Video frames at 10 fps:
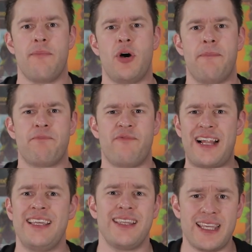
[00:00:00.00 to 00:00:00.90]
But
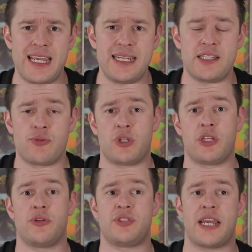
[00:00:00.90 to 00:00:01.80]
Valley of the Kings is one
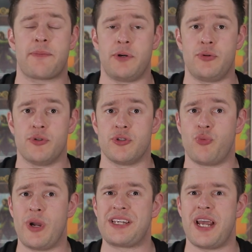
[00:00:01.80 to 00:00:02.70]
of those deck builders
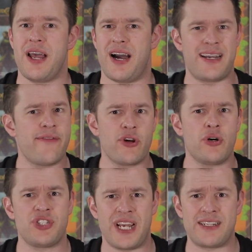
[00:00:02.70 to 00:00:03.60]
which I never
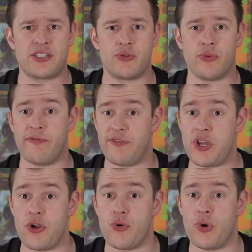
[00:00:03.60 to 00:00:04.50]
got a chance to
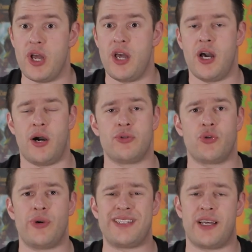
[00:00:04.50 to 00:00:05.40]
review. I was
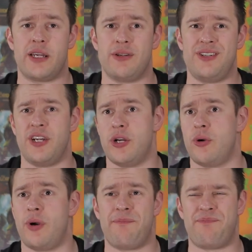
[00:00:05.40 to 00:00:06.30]
always like, you
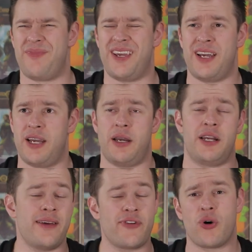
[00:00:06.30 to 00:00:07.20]
know,
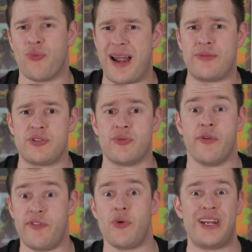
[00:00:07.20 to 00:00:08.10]
I never got round to
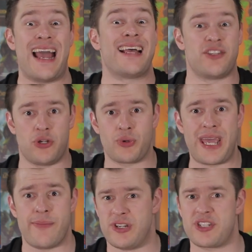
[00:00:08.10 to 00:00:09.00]
reviewing it as an old
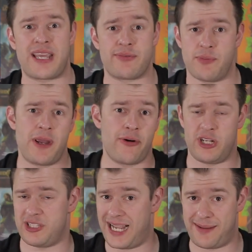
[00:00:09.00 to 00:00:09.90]
game. It just kept appearing
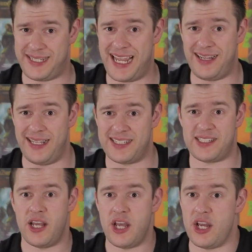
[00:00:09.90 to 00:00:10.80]
on top 10 lists.